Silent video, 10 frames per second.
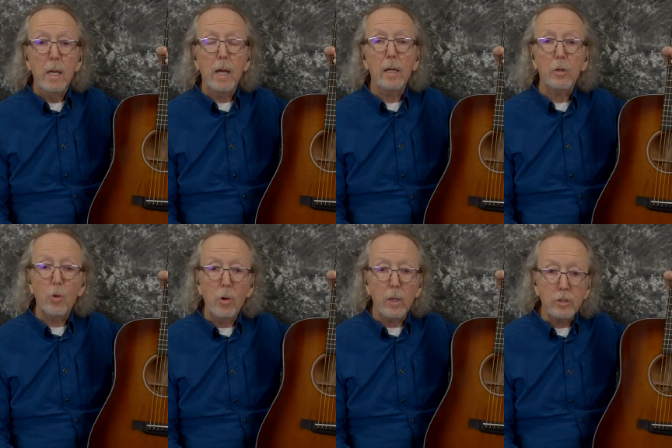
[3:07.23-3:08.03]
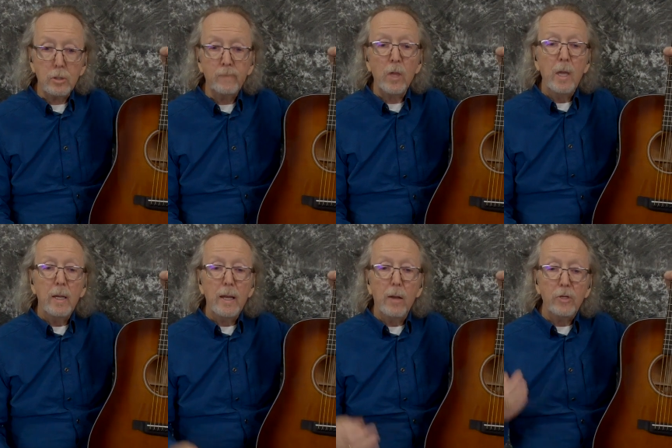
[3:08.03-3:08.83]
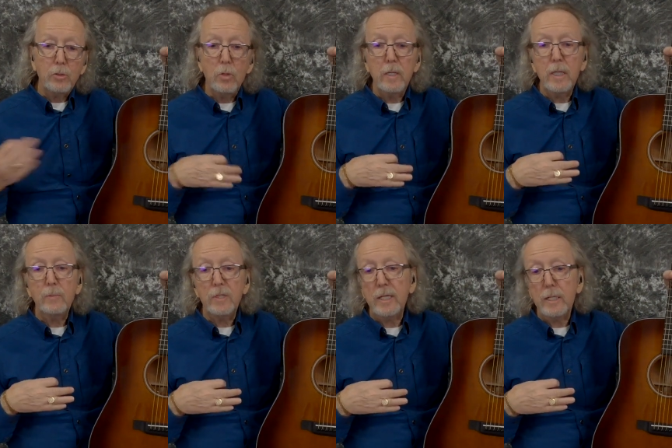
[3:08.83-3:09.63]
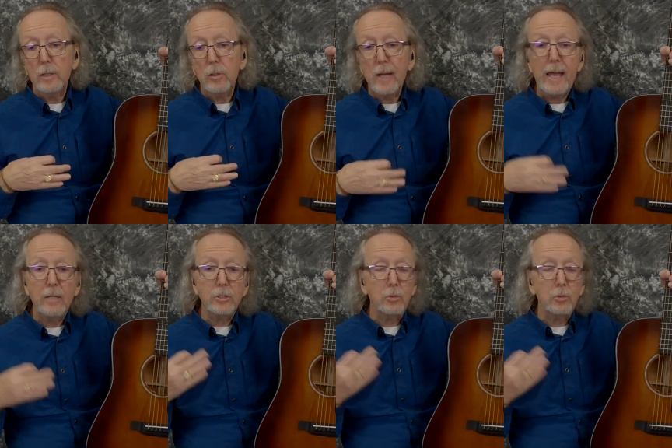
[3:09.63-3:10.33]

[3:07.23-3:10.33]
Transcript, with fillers: uh, chords. Now, this one in particular has a